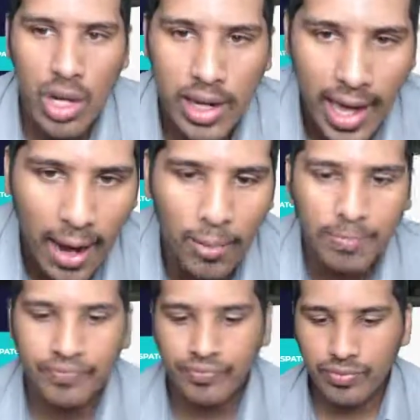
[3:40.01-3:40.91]
Now,
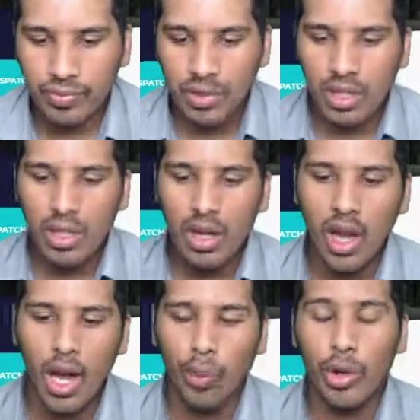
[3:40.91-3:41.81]

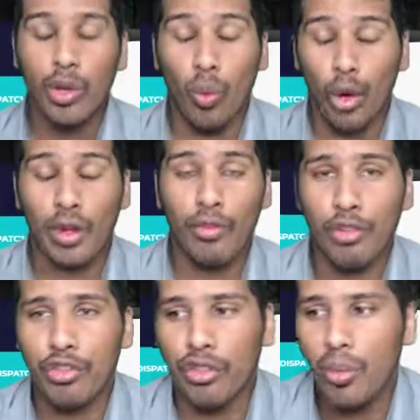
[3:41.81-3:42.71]
when you're working
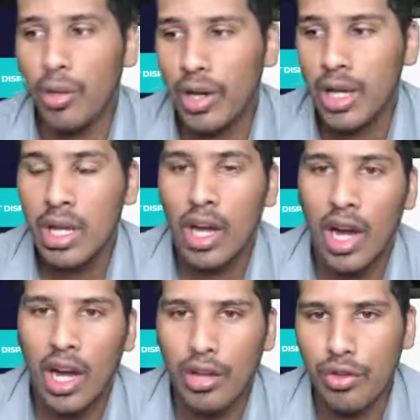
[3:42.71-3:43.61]
for someone,
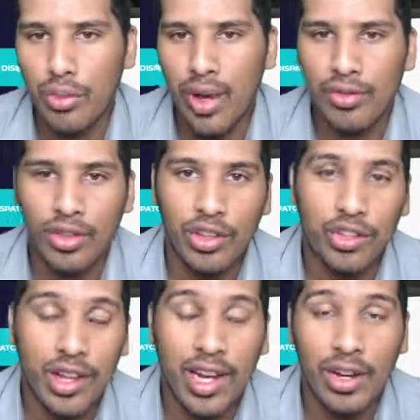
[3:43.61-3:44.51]
you do have to
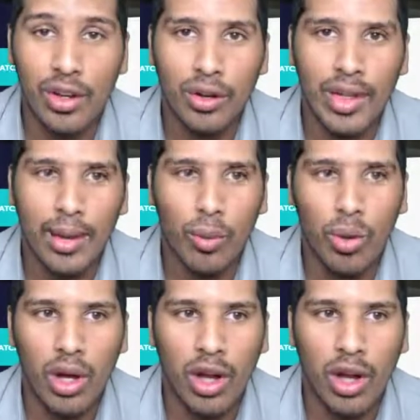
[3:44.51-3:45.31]
understand and know that